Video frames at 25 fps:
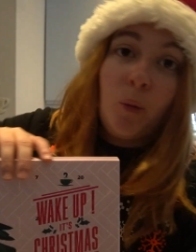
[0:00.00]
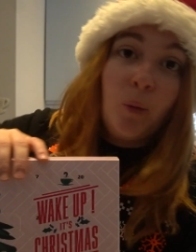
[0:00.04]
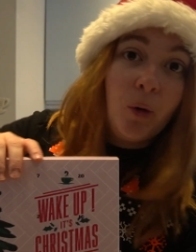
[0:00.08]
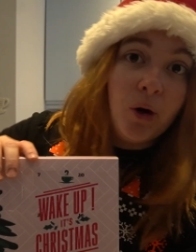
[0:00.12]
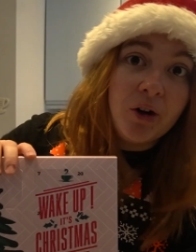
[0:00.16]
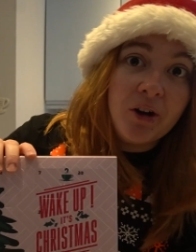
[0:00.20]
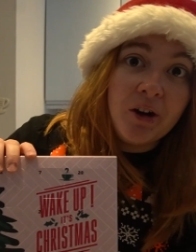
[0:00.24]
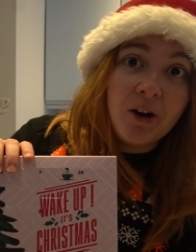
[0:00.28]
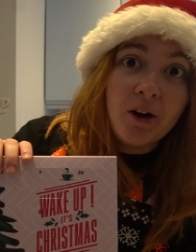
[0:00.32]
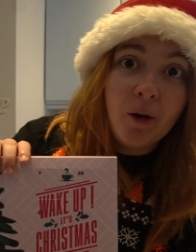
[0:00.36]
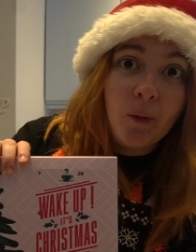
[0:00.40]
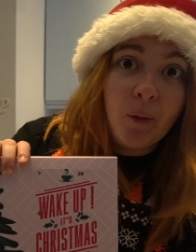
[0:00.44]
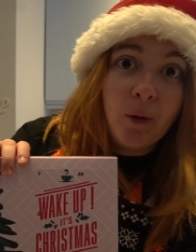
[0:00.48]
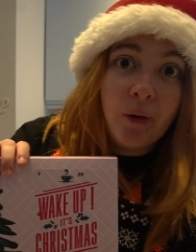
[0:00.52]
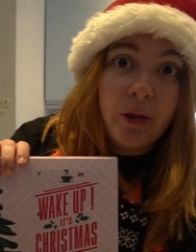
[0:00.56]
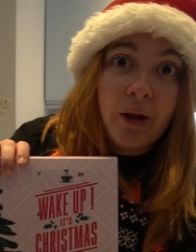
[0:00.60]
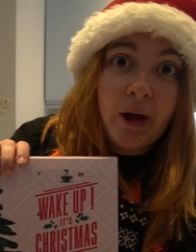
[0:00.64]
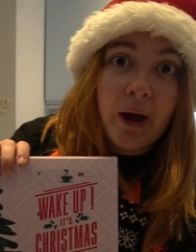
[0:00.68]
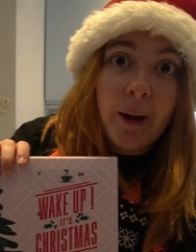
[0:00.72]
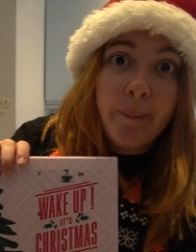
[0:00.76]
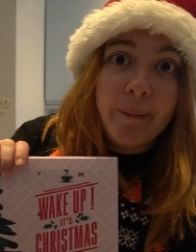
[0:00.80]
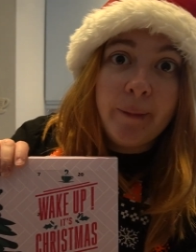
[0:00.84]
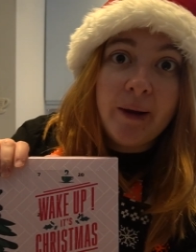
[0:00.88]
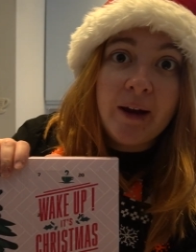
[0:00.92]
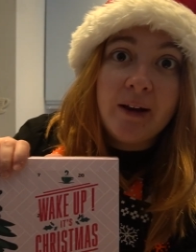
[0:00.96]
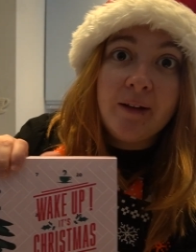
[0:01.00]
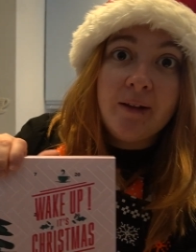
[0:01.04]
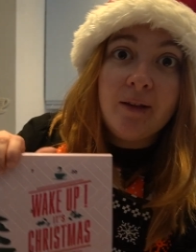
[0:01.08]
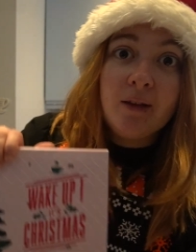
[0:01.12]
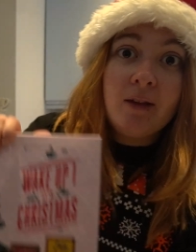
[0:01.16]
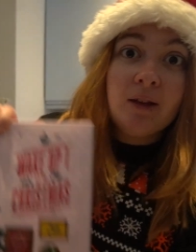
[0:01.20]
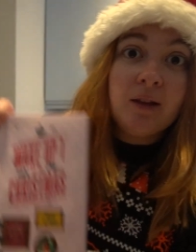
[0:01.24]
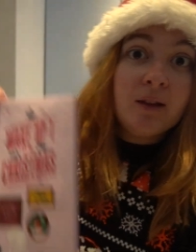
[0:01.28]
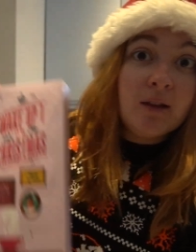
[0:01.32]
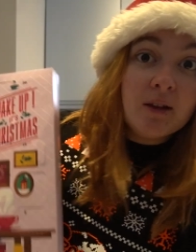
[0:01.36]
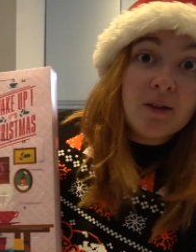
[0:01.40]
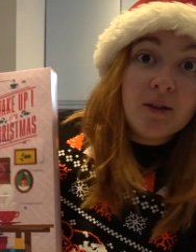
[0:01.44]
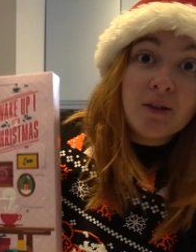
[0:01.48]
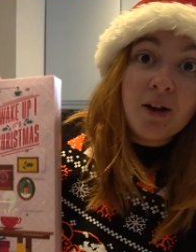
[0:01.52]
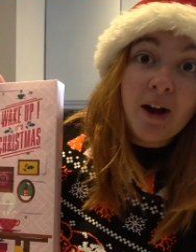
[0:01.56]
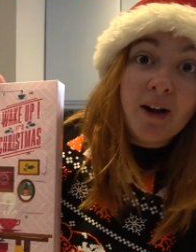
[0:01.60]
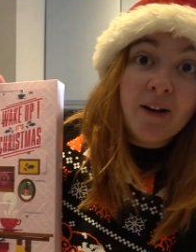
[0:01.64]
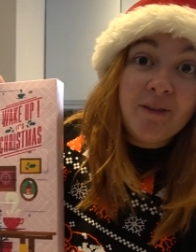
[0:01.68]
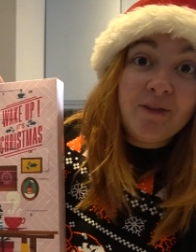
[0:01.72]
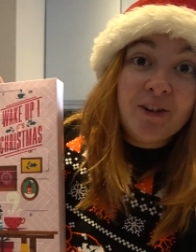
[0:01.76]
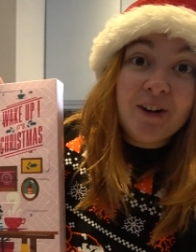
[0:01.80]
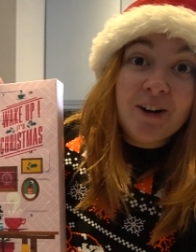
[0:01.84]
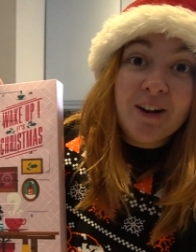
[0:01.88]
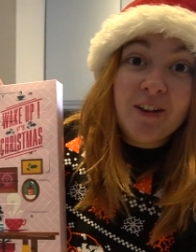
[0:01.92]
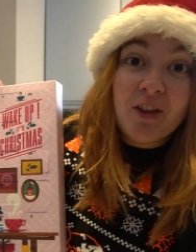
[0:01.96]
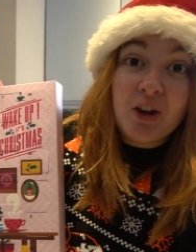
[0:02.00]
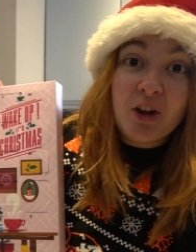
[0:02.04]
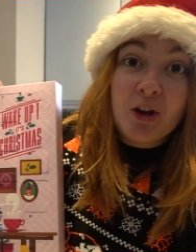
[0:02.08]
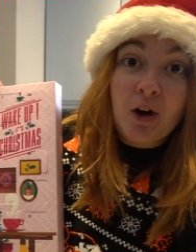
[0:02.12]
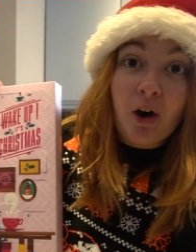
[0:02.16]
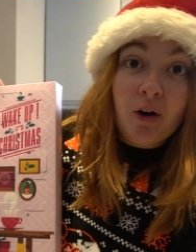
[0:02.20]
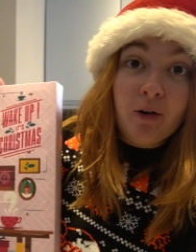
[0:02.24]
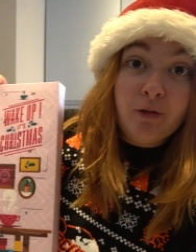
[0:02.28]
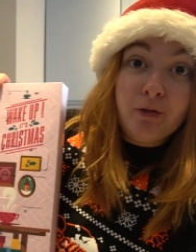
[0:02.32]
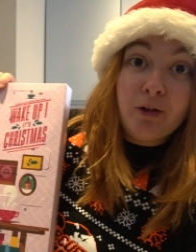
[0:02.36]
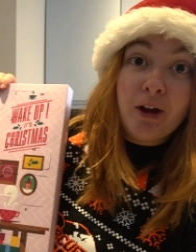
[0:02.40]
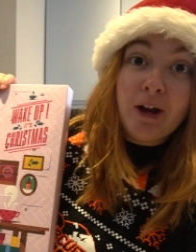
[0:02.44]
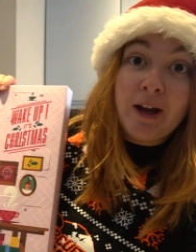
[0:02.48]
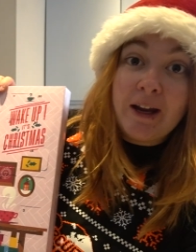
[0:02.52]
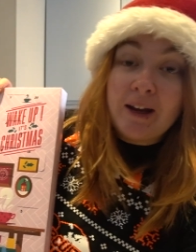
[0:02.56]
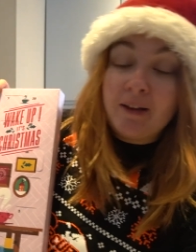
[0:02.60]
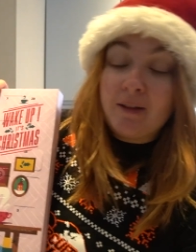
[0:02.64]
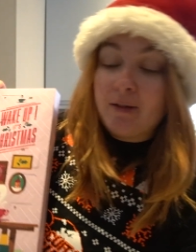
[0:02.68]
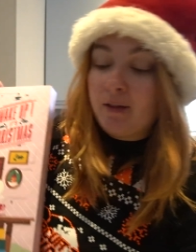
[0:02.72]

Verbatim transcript: Well, you know what that means. It's time for another coffee.